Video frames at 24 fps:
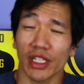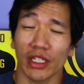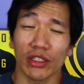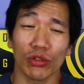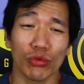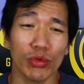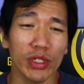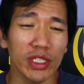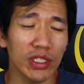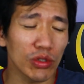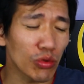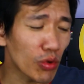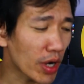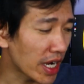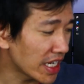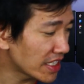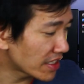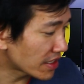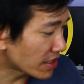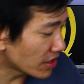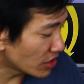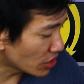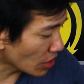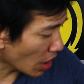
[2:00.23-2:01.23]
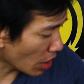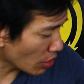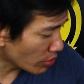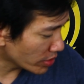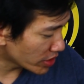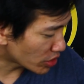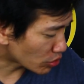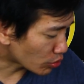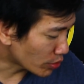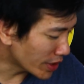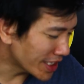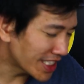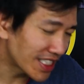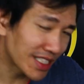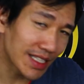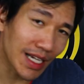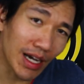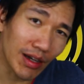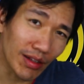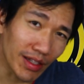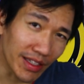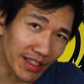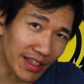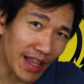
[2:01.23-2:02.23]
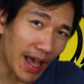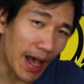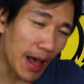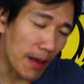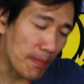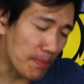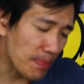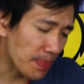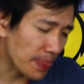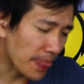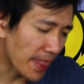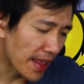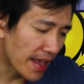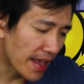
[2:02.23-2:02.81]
Now, the reason why is because you're always reaching out like that.